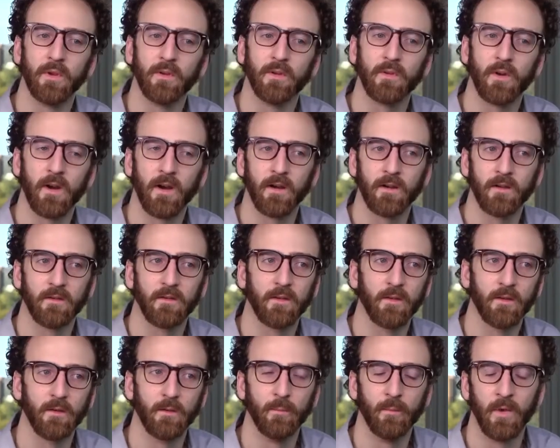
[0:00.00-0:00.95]
to be trying
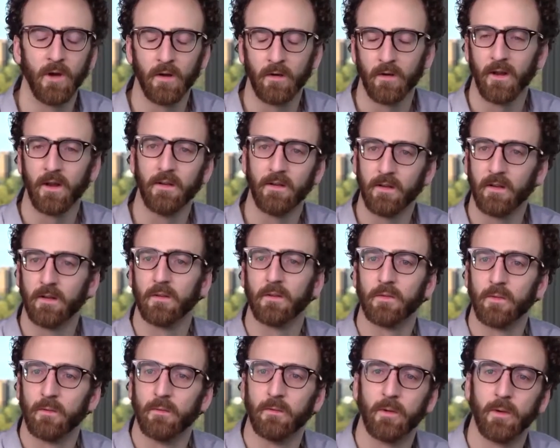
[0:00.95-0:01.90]
to meld
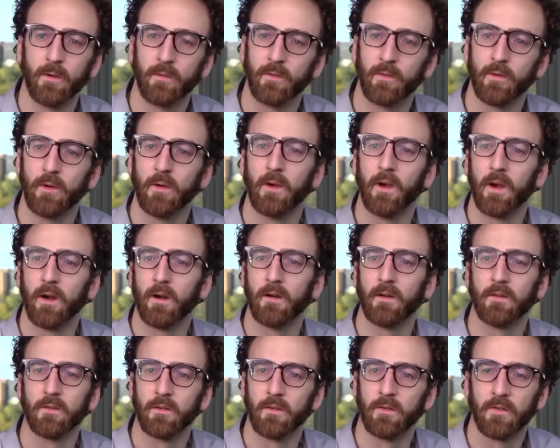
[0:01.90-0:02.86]
ideas from different
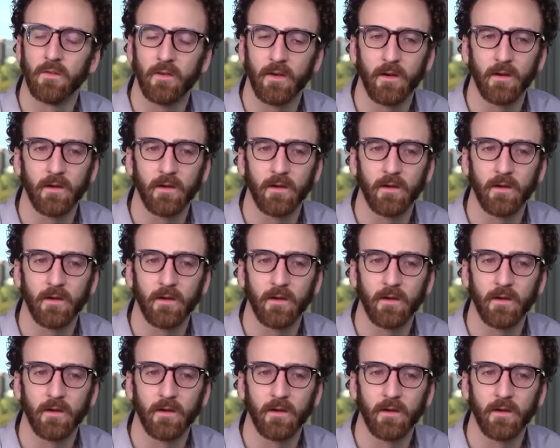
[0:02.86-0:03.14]
areas of